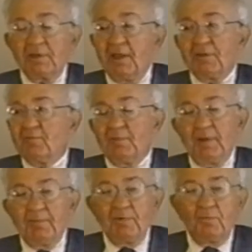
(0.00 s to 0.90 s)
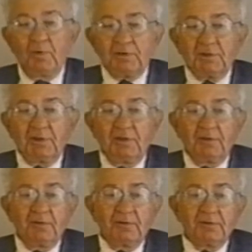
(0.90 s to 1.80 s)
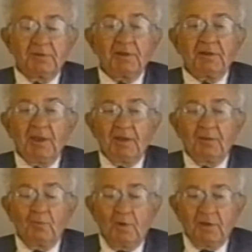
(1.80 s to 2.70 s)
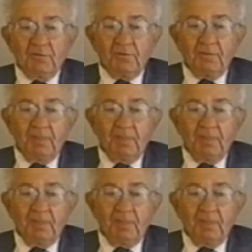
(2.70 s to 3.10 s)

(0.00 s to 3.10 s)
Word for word: can't remember what the detail was,